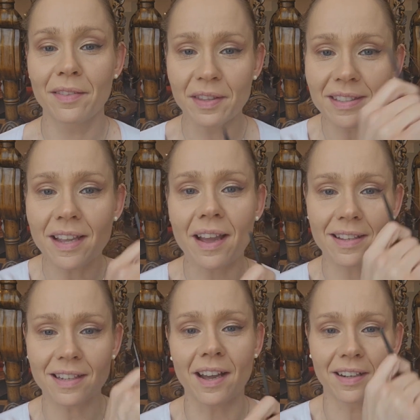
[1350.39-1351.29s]
This eye
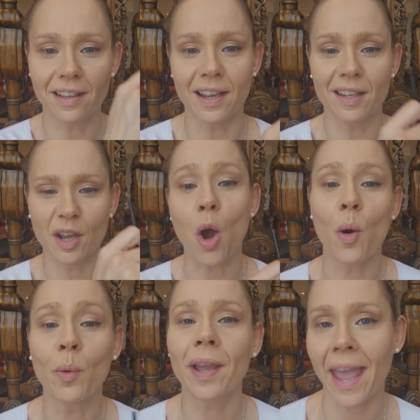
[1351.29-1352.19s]
is kind of like
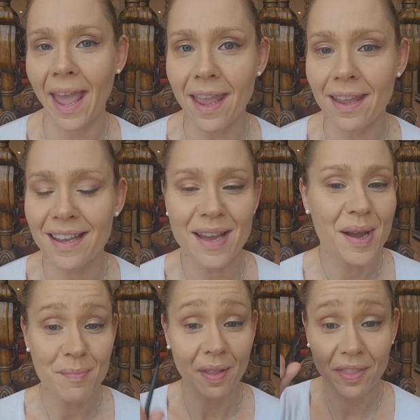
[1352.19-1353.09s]
okay,
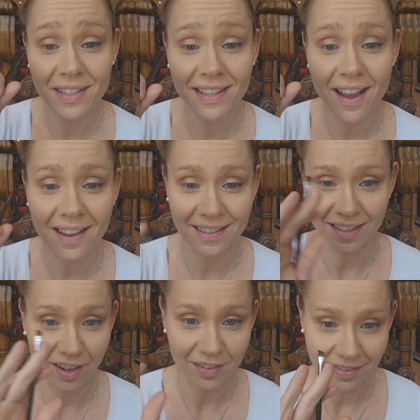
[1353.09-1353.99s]
but this eye is
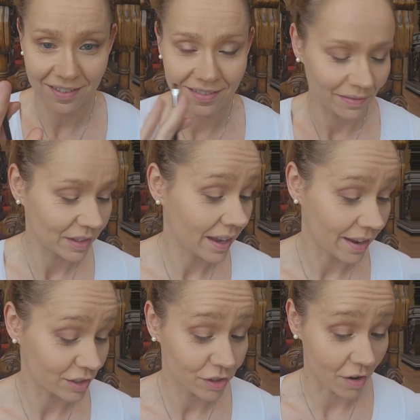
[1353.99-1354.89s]
like
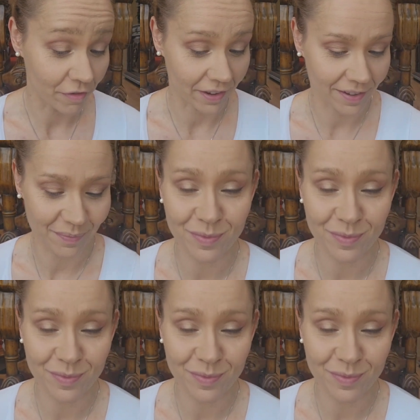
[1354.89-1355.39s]
catastrophic.